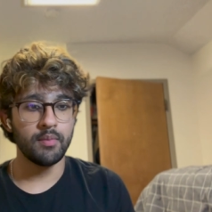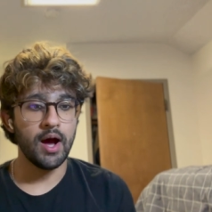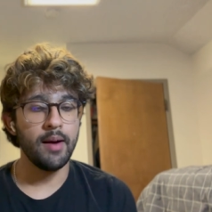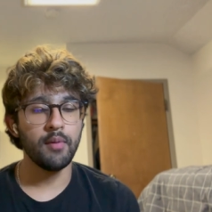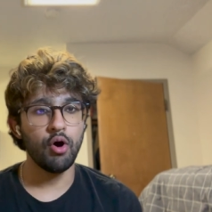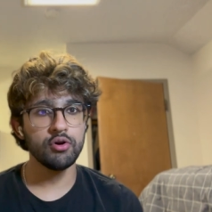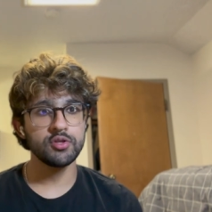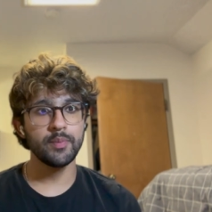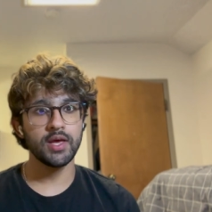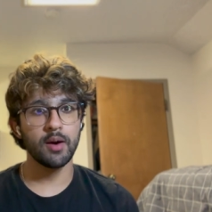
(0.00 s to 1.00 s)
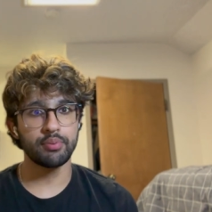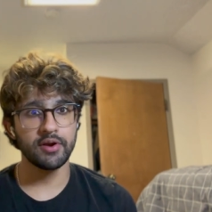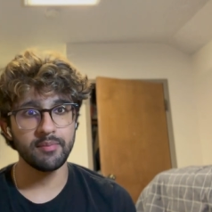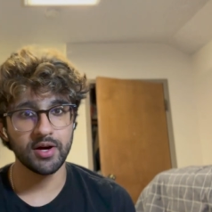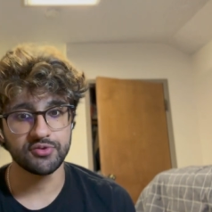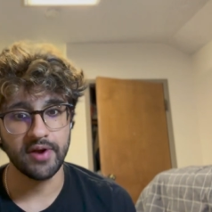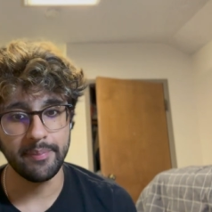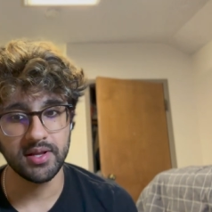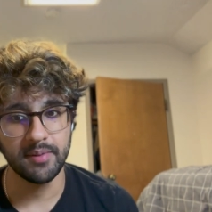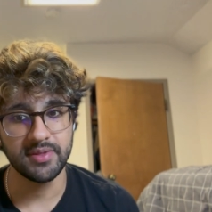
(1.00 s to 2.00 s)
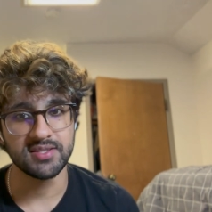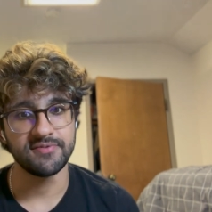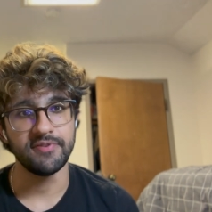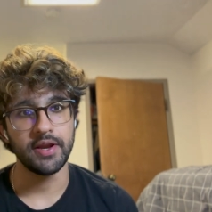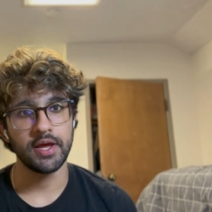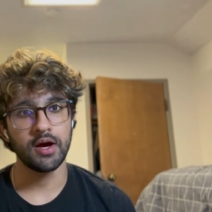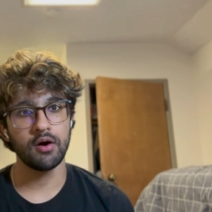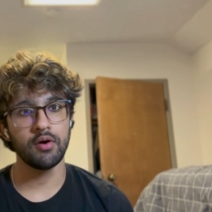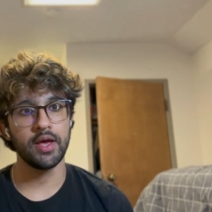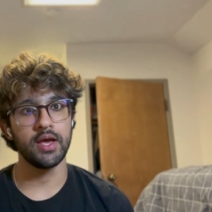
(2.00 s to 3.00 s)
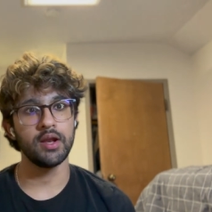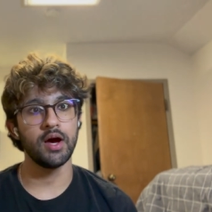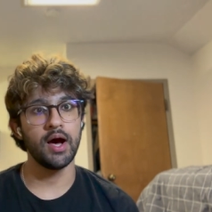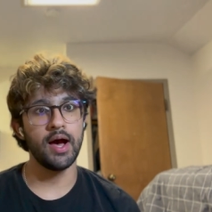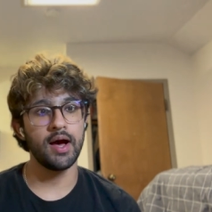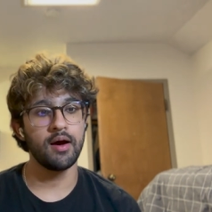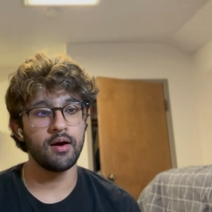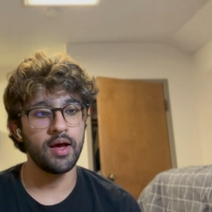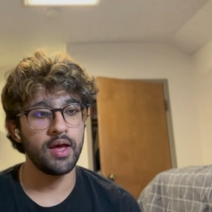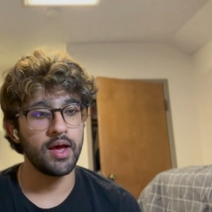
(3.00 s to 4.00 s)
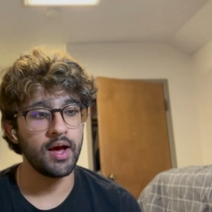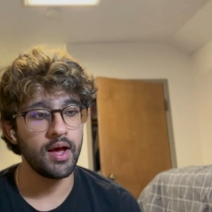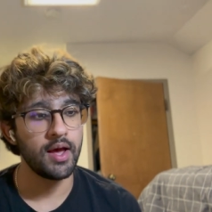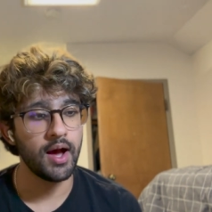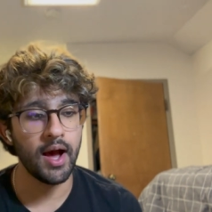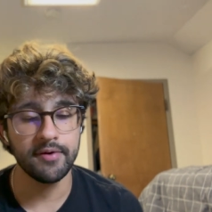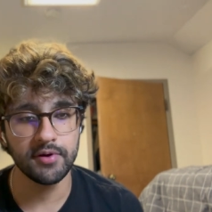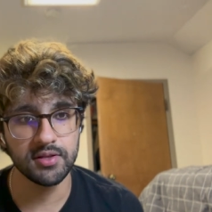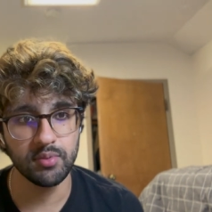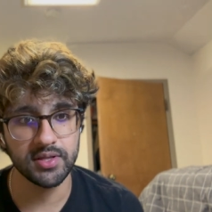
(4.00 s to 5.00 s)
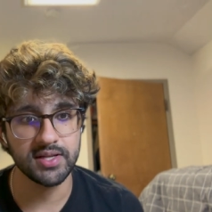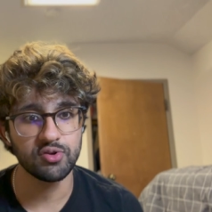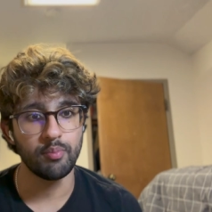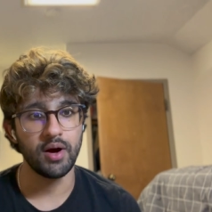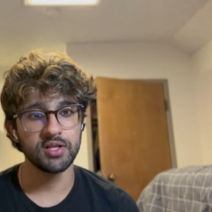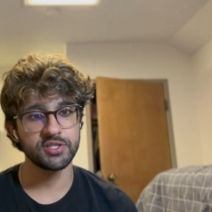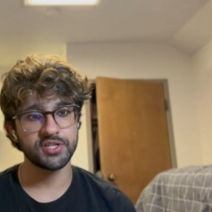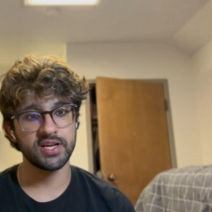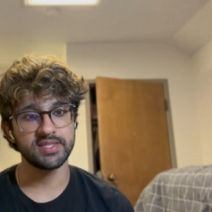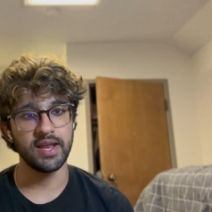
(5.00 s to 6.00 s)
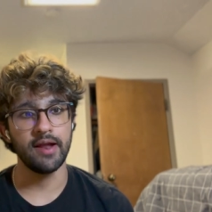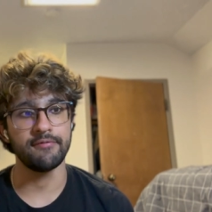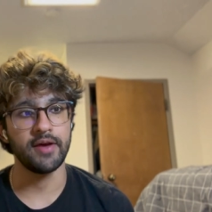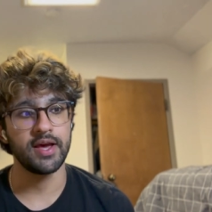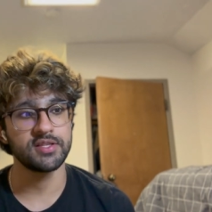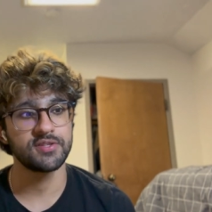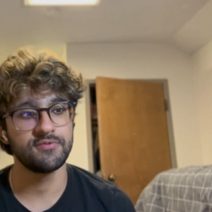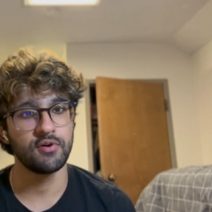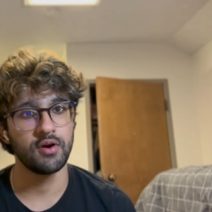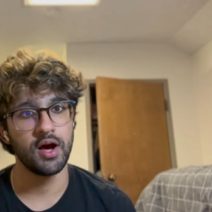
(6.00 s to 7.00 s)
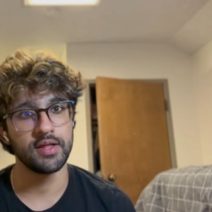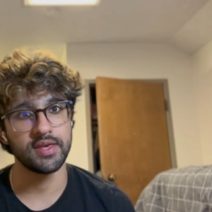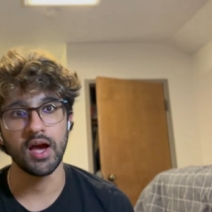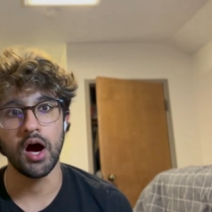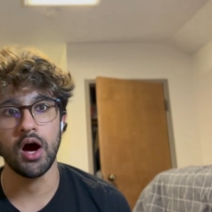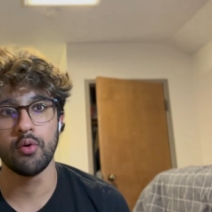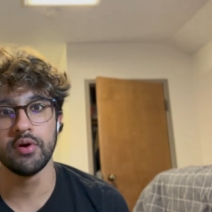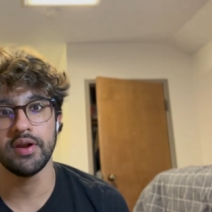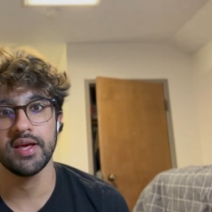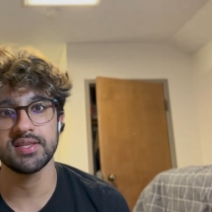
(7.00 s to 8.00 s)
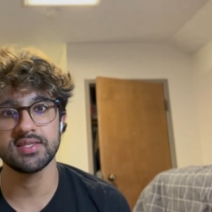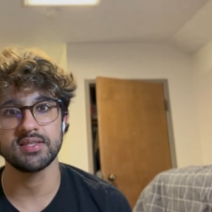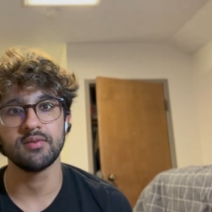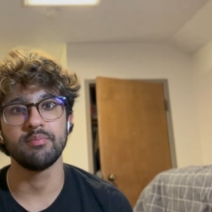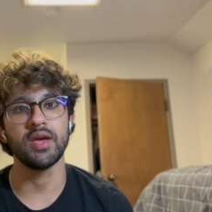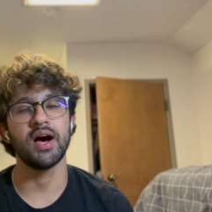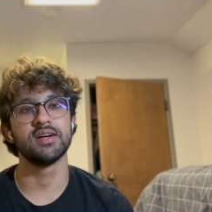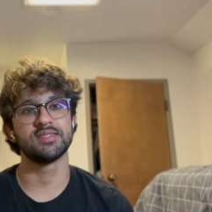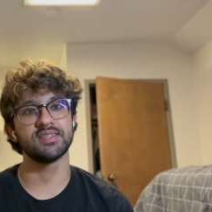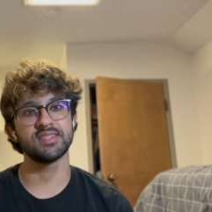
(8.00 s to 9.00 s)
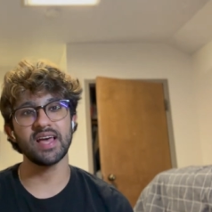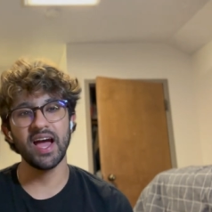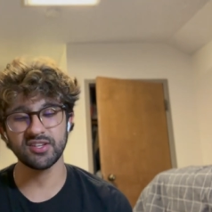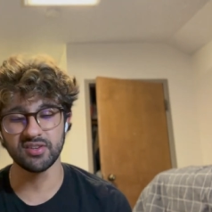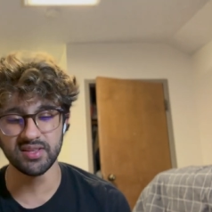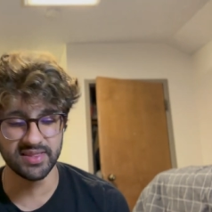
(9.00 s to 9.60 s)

uh, I'm going to be uh, pretty much wrapping up this video and uh, I really would like to apologize in advance for uh, the awkwardness because this is absolutely